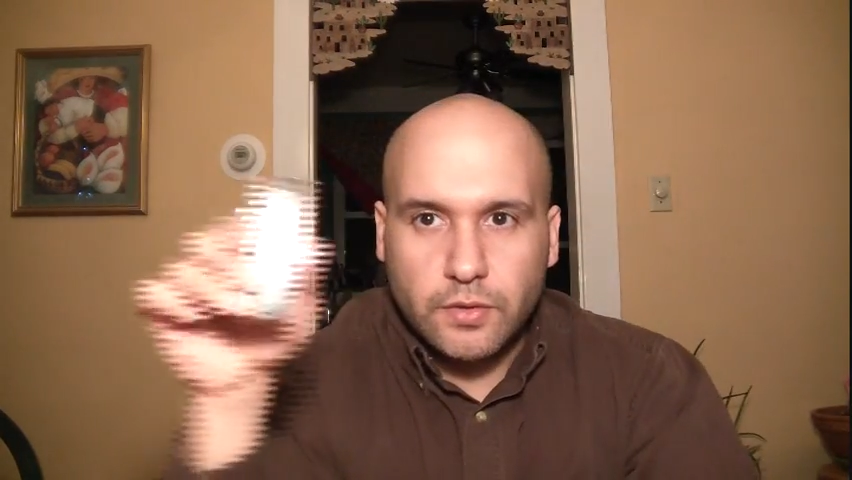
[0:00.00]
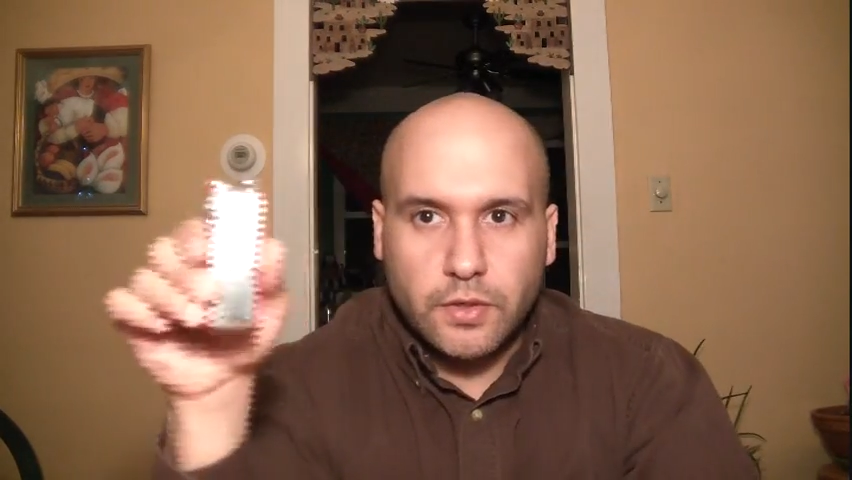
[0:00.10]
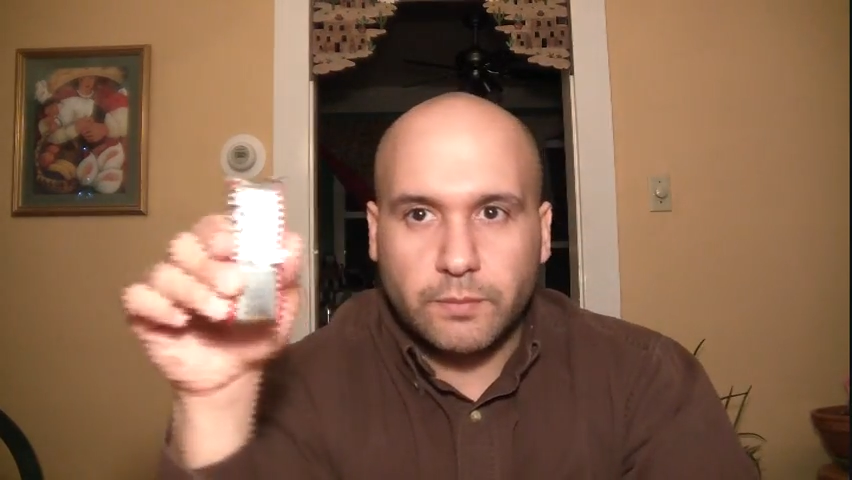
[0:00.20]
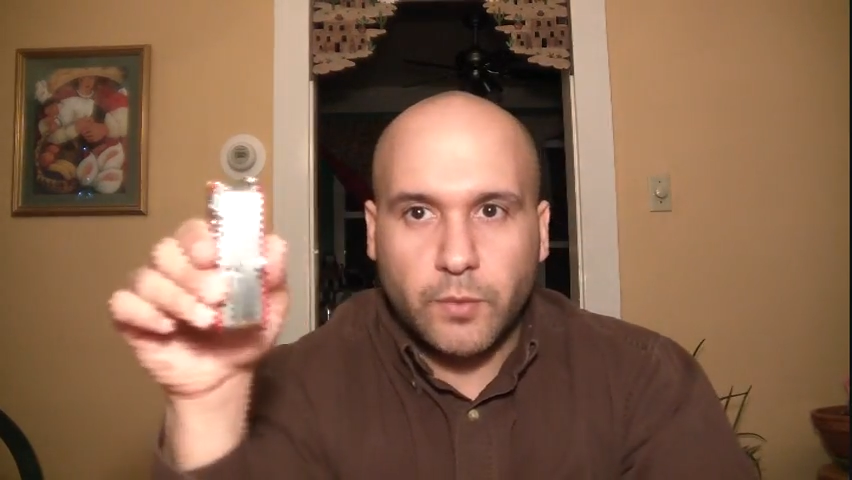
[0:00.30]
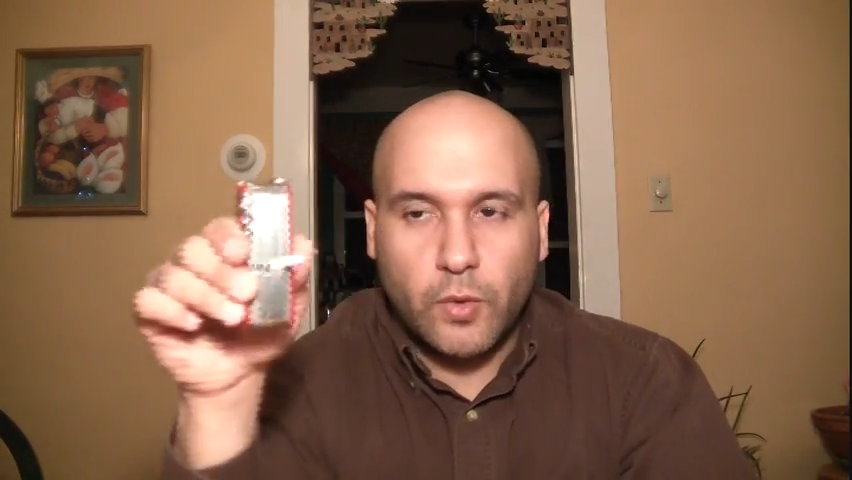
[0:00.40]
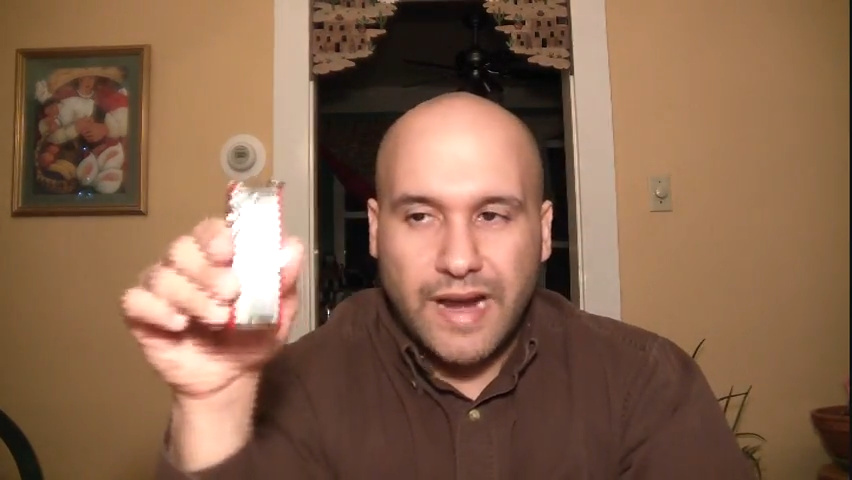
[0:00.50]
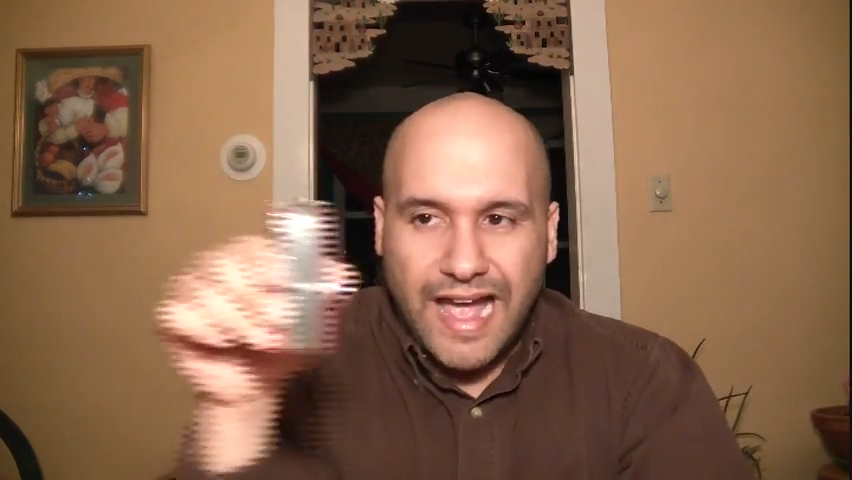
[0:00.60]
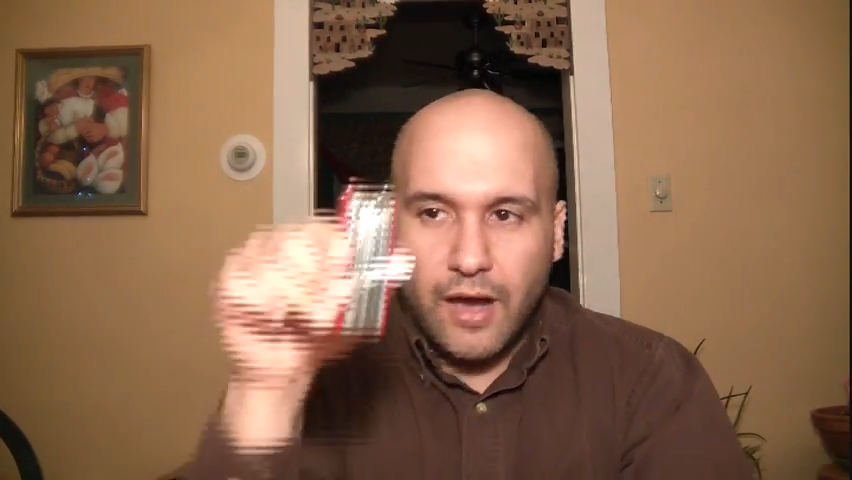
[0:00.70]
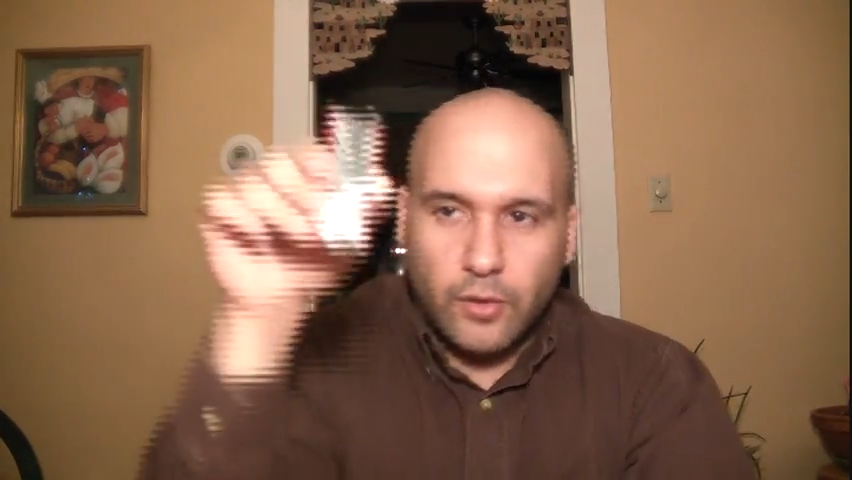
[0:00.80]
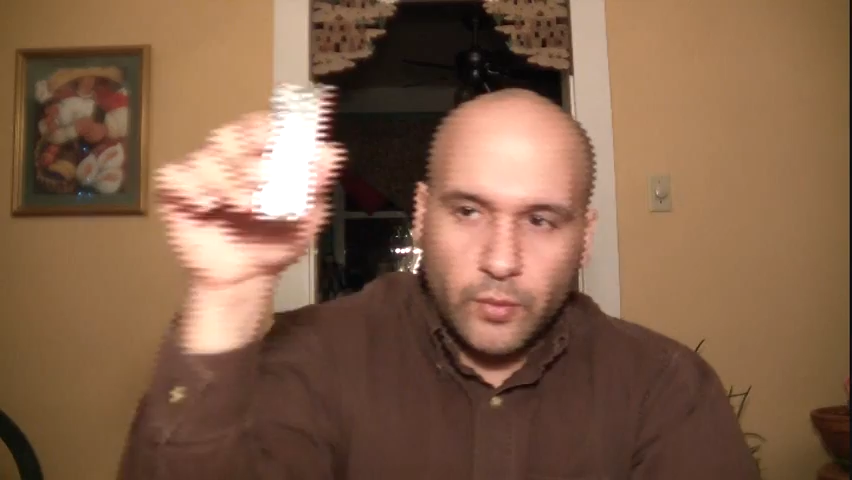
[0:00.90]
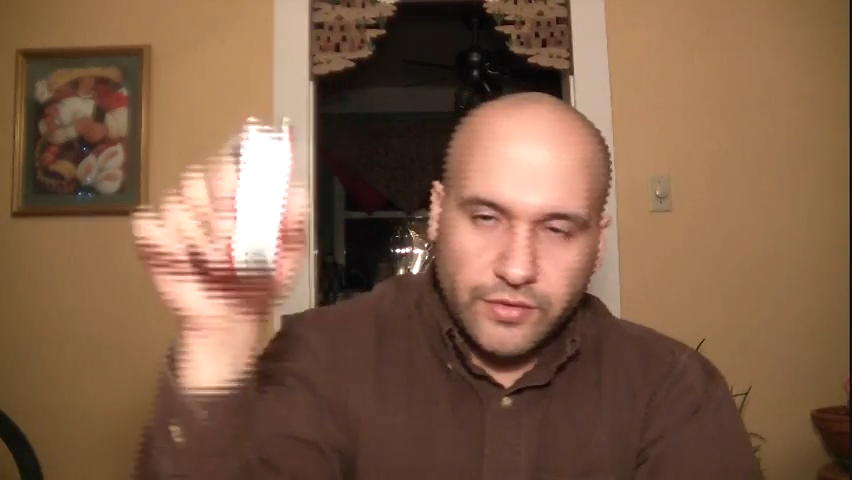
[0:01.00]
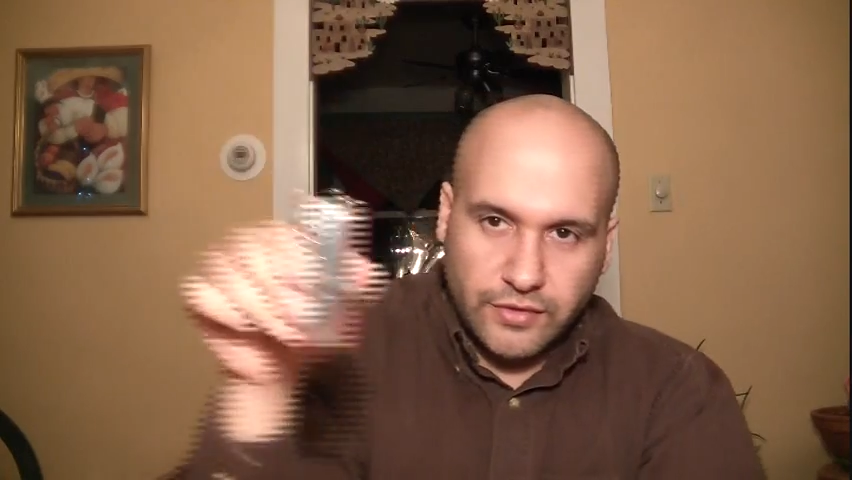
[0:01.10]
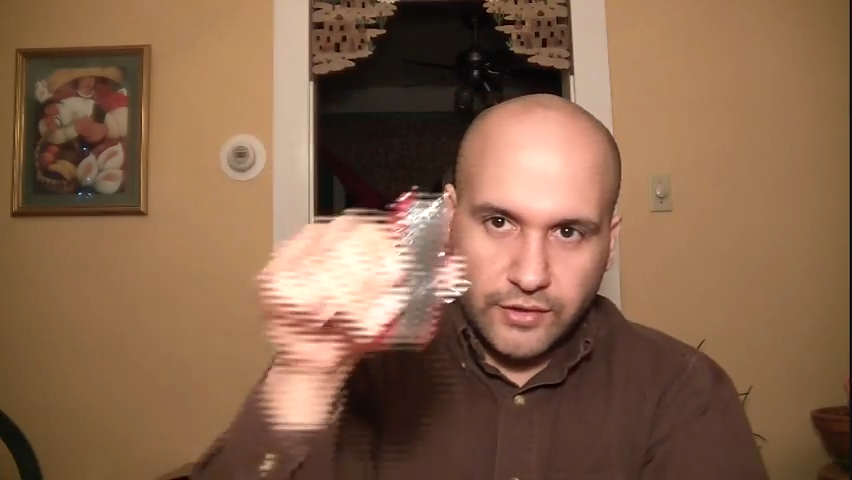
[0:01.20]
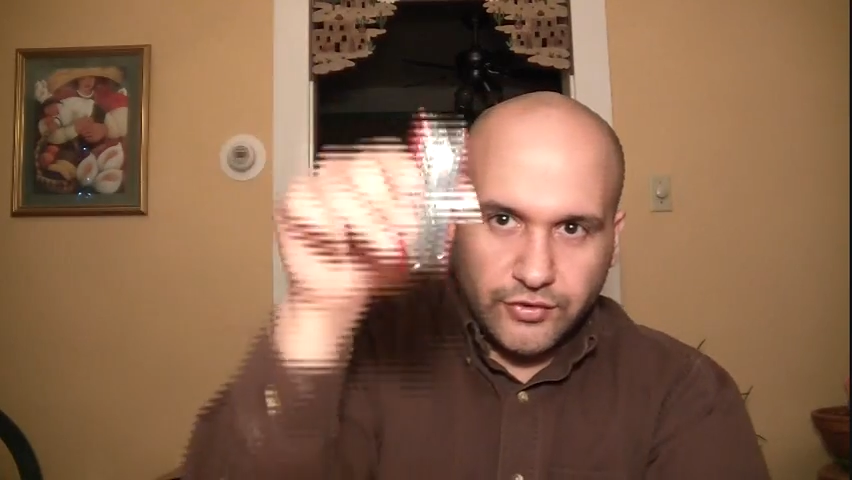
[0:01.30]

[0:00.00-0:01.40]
you could bore out with